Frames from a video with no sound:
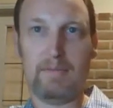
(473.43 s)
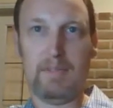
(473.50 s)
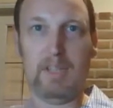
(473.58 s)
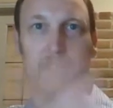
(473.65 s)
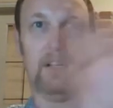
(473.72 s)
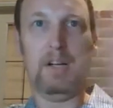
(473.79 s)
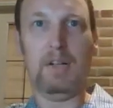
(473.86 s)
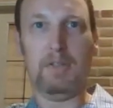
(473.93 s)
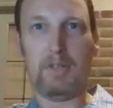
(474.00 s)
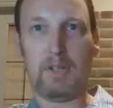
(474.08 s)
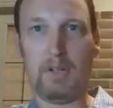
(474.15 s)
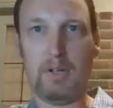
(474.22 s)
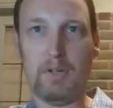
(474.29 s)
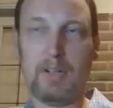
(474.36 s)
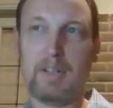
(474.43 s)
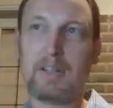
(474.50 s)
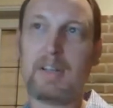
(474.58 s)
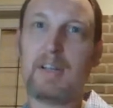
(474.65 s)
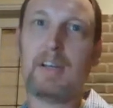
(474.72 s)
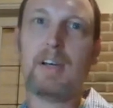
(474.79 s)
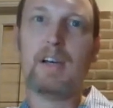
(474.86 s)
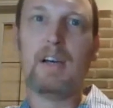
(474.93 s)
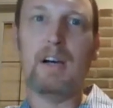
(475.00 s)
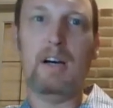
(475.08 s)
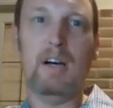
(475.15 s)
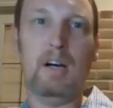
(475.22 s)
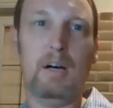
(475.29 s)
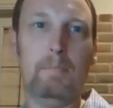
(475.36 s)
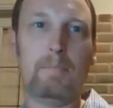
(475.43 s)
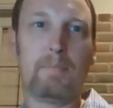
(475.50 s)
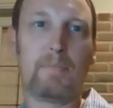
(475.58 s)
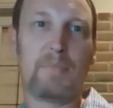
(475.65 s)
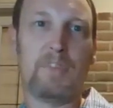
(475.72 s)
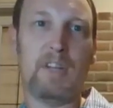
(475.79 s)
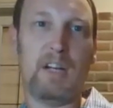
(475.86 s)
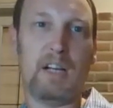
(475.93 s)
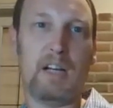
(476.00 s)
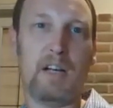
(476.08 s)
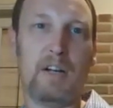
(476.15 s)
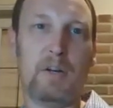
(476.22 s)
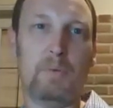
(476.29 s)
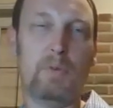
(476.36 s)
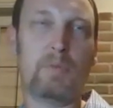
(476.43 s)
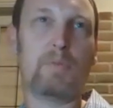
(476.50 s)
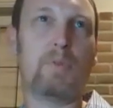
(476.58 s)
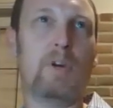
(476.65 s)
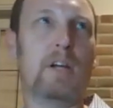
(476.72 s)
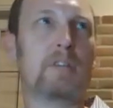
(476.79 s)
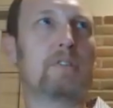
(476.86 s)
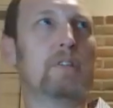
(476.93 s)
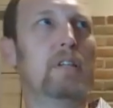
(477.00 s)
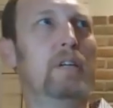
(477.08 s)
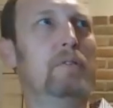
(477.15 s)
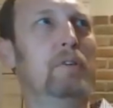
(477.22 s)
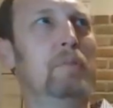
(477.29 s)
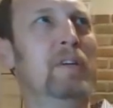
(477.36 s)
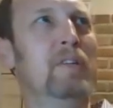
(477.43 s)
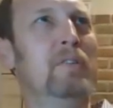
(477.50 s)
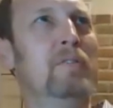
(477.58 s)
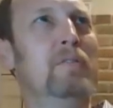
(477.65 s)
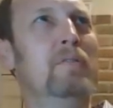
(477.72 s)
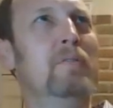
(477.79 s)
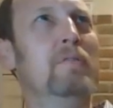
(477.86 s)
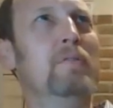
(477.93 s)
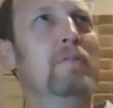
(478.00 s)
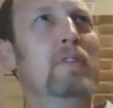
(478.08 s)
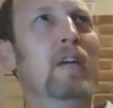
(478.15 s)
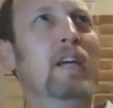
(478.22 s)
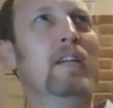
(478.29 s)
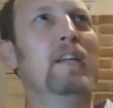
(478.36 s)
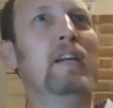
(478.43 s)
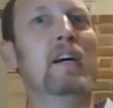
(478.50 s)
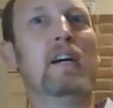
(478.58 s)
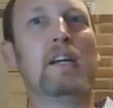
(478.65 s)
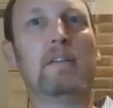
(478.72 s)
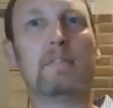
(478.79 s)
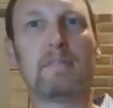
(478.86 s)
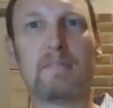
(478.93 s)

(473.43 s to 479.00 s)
eons ago that I got an award for. Actually, that would have been 99.